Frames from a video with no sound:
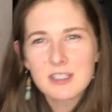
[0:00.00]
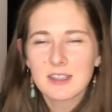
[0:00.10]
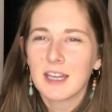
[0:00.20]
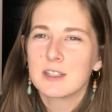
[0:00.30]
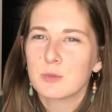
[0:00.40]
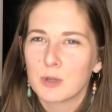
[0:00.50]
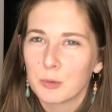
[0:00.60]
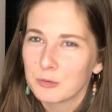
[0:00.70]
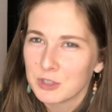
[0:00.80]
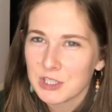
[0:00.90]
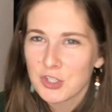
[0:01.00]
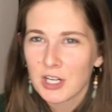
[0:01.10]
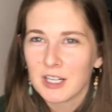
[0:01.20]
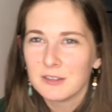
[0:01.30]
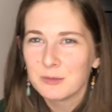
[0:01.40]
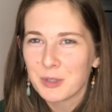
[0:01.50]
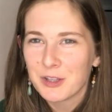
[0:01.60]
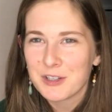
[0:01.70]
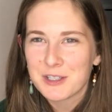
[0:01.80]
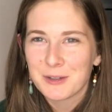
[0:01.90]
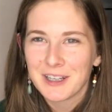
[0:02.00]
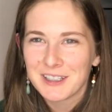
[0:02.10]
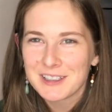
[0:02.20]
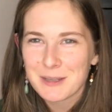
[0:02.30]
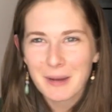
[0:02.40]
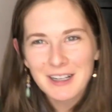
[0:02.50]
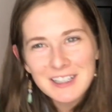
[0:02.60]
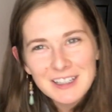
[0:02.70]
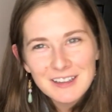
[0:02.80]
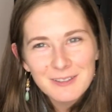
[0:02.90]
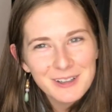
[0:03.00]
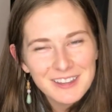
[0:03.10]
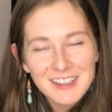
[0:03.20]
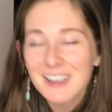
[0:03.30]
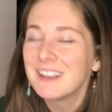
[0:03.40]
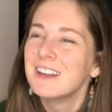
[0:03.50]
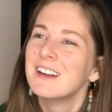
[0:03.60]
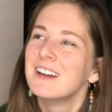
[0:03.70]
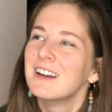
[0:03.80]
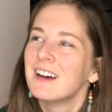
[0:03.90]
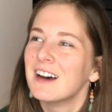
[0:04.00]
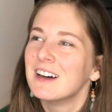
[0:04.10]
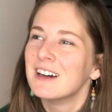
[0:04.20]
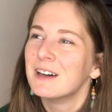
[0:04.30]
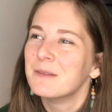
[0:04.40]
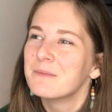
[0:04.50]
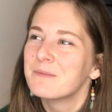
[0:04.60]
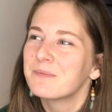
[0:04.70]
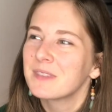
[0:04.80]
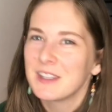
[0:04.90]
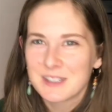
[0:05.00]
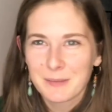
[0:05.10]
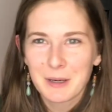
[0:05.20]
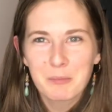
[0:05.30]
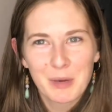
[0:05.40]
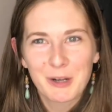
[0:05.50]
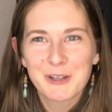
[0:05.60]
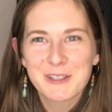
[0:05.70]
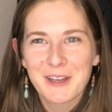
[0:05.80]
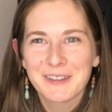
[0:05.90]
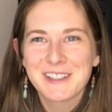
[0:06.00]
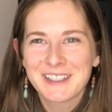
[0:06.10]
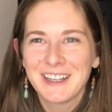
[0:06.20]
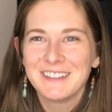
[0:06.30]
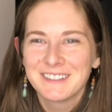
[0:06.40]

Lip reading: That's where it would really shine, with also like some honey with it, and some like berries on the side.